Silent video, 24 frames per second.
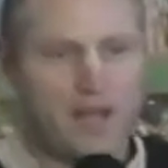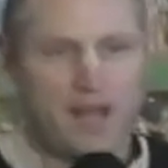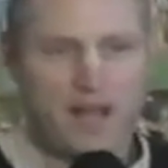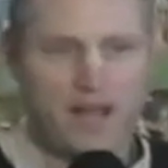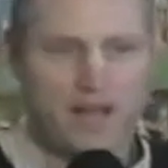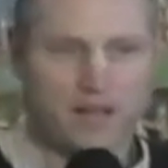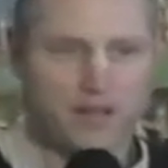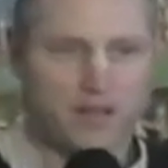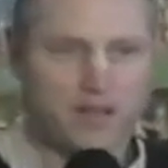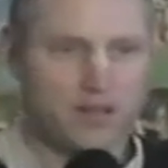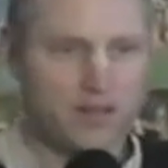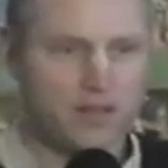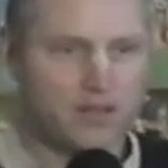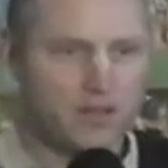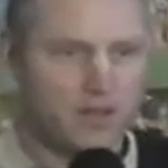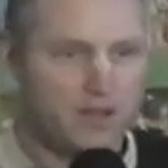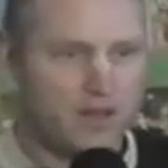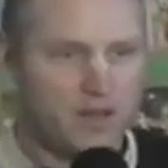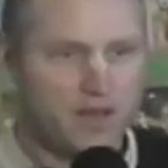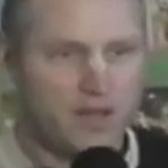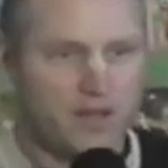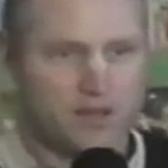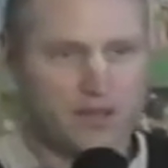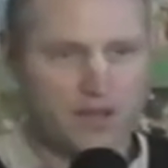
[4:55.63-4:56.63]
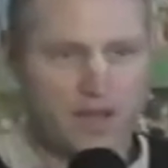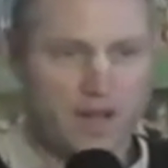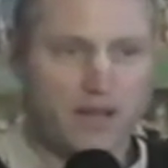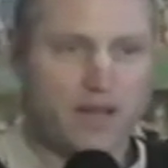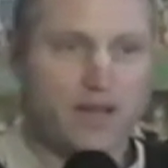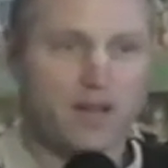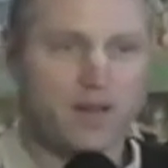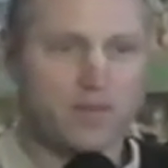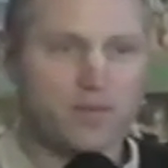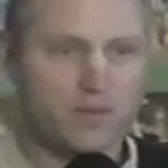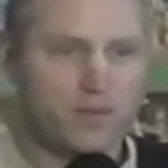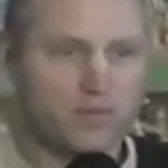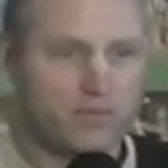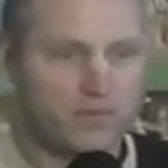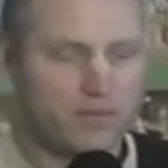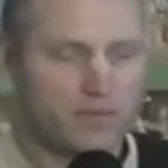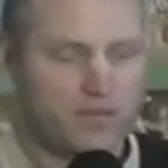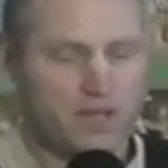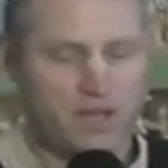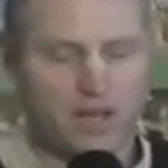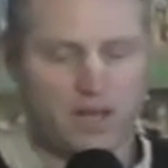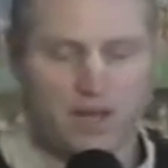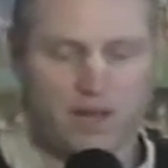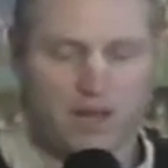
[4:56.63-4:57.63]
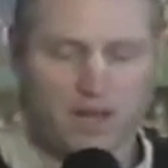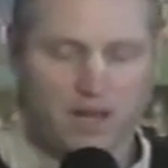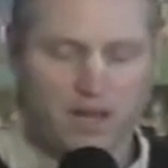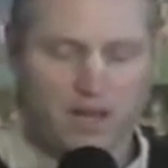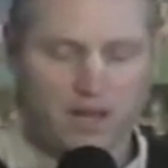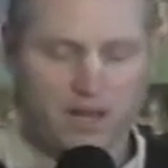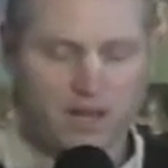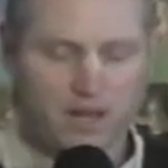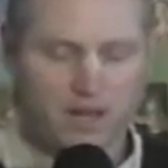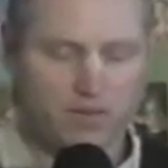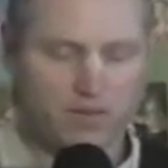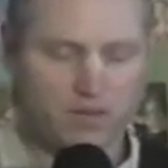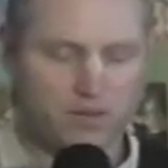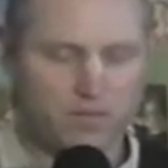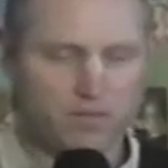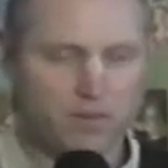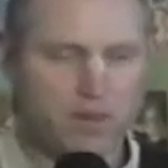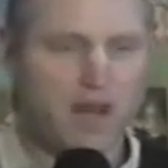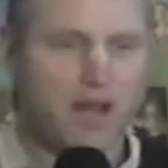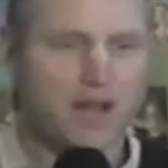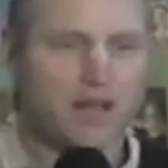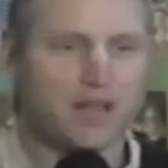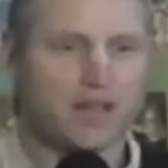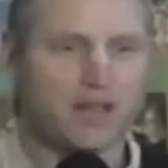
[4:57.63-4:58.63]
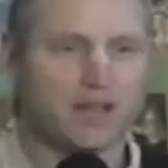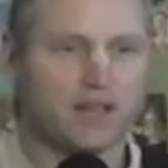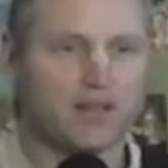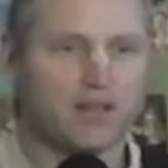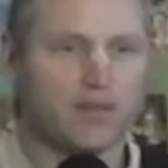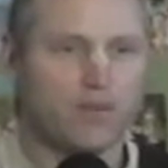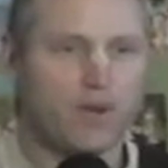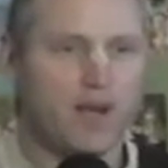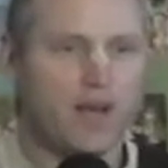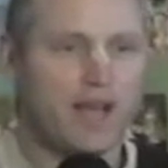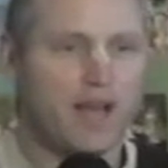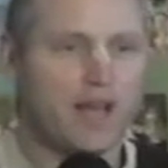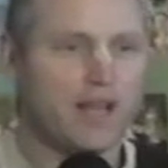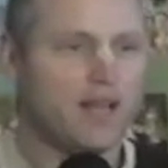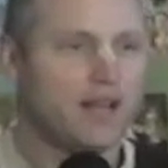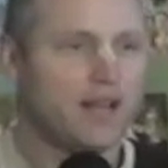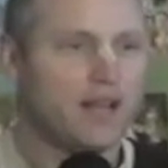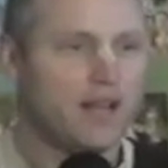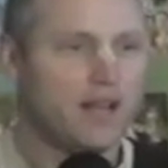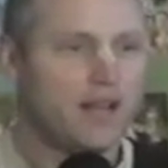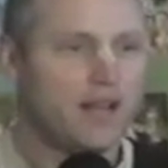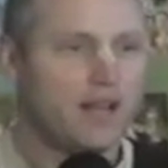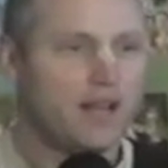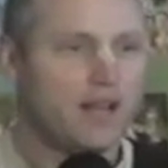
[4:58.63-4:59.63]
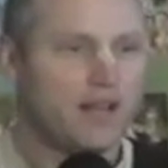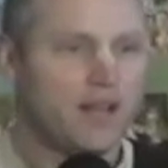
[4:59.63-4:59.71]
and Dayananda Prabhu said he was blocking the way,